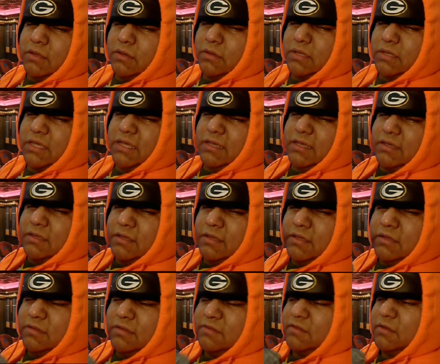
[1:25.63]
Okay,
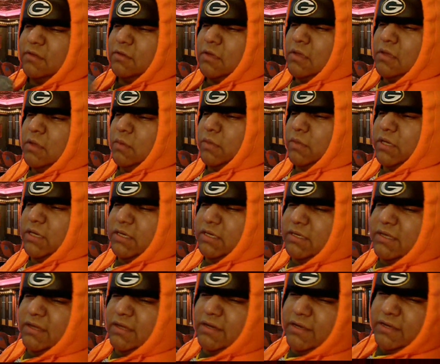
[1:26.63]
so we're
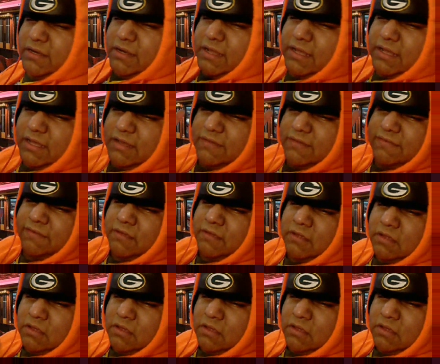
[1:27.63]
going to cut it in half.